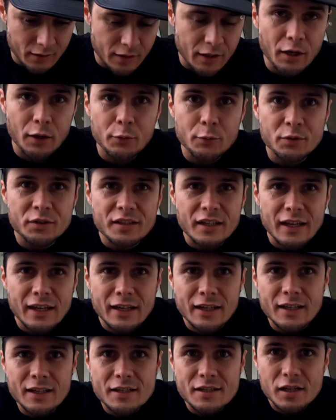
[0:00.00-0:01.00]
coat
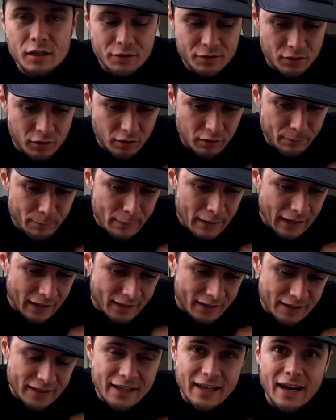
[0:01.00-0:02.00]
in, so it's got a
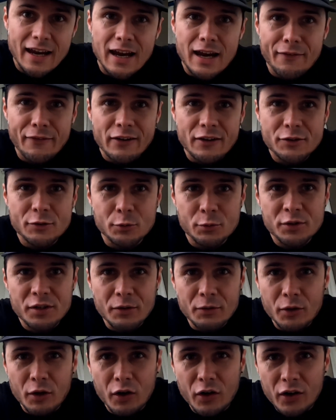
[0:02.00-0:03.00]
Mac in there, and it's
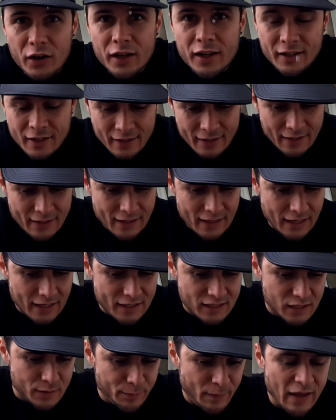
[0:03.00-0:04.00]
also got a
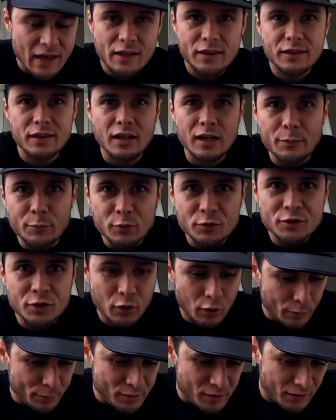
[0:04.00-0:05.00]
spare thermal
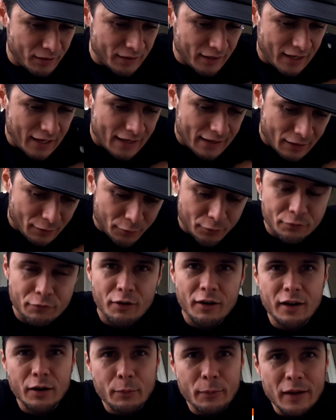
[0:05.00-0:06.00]
top, so I'm going to get that on
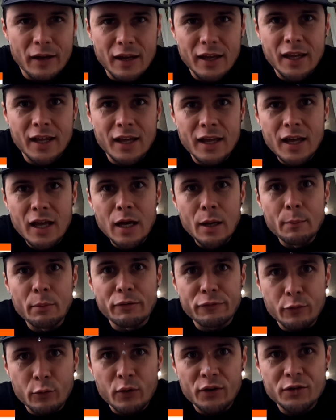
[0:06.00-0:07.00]
right away
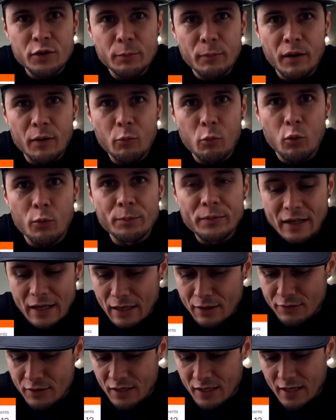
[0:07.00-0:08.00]
before I do my warm
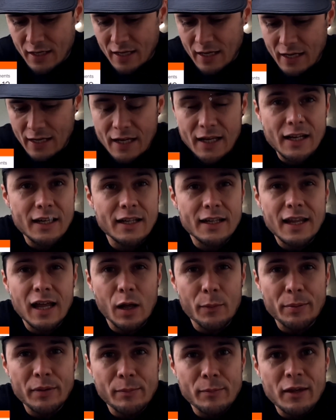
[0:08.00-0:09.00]
down, and
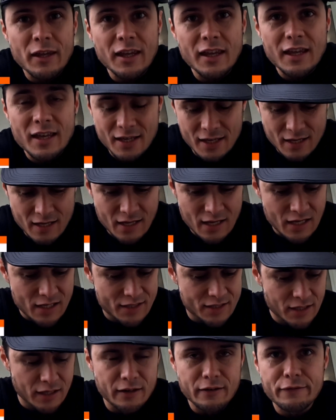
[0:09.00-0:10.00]
that'll be me
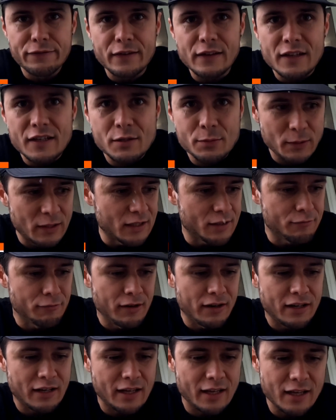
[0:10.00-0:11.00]
done for this week's
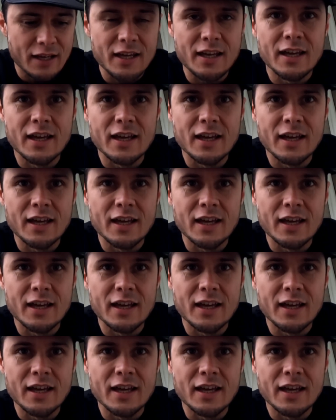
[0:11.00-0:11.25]
running.